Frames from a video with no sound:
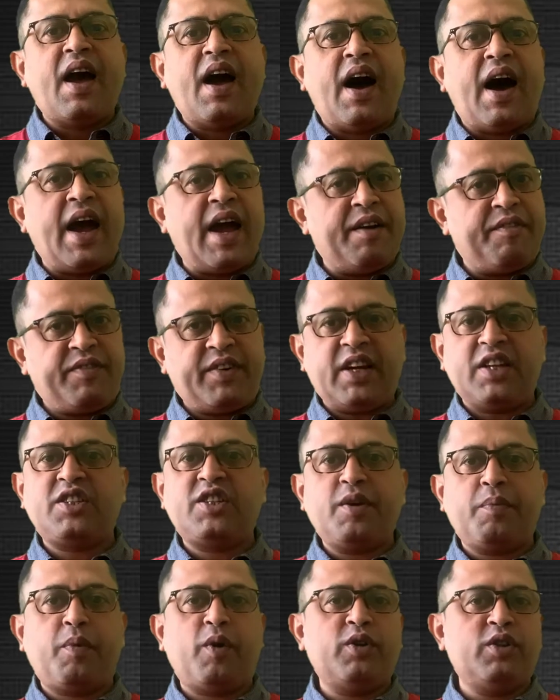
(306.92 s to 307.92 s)
I have touched
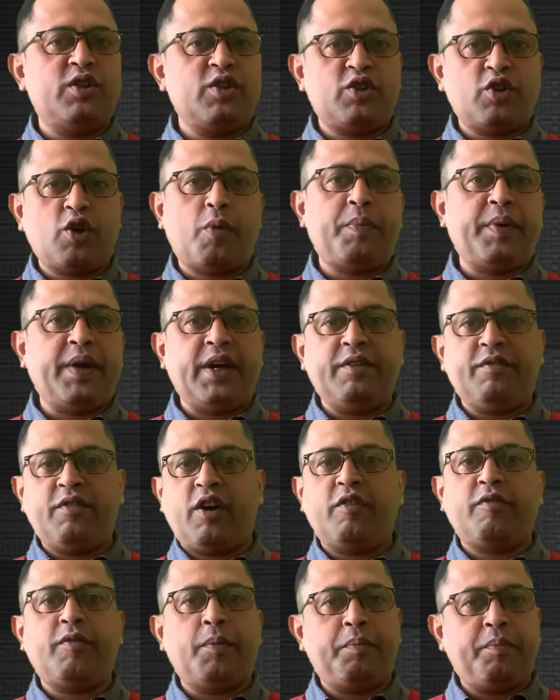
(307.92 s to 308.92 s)
upon this topic in
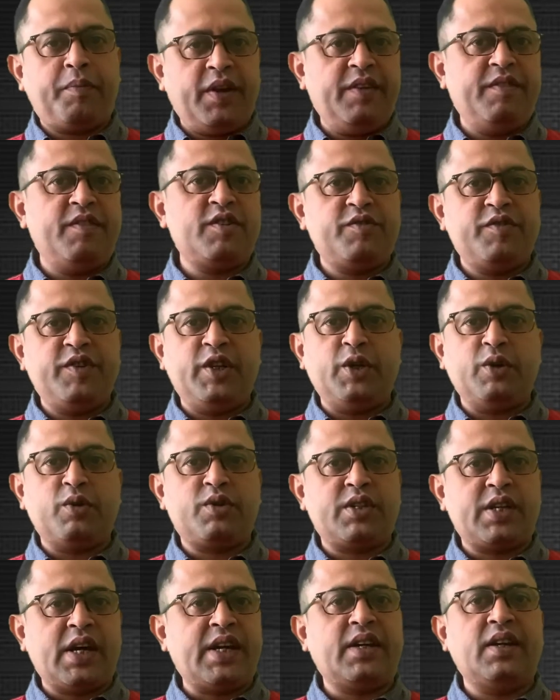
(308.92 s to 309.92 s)
one of my previous
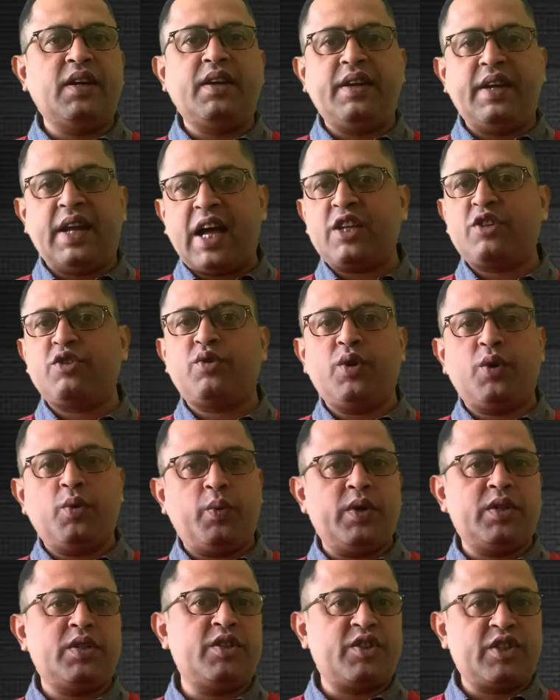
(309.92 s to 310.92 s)
videos titled Natural
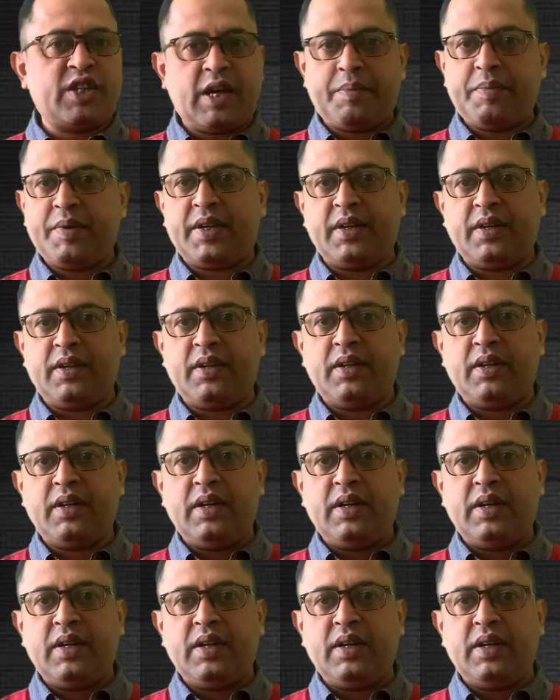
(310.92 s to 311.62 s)
versus Chemical.